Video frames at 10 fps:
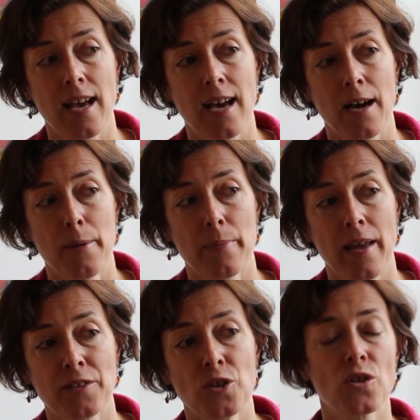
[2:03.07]

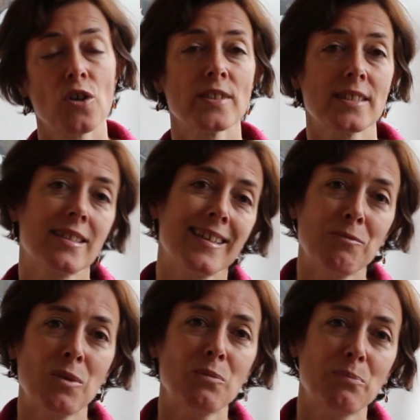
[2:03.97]
And you're constantly,
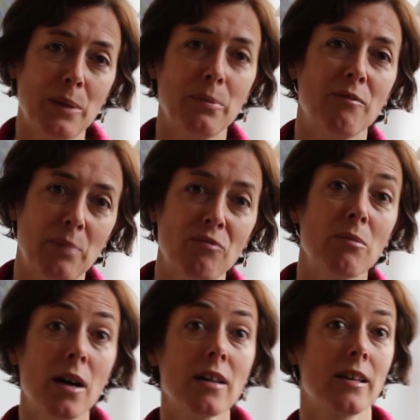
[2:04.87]
what people have been
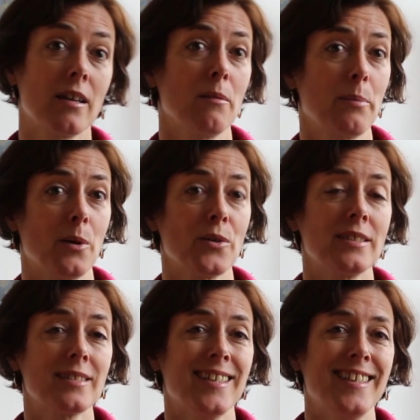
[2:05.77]
remarking upon
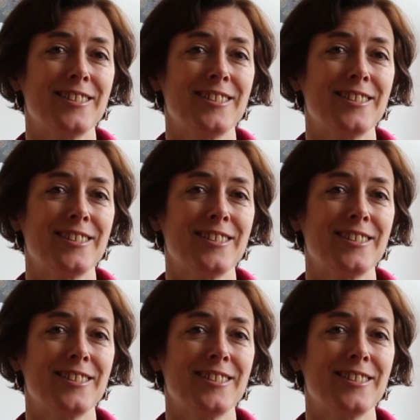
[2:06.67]
is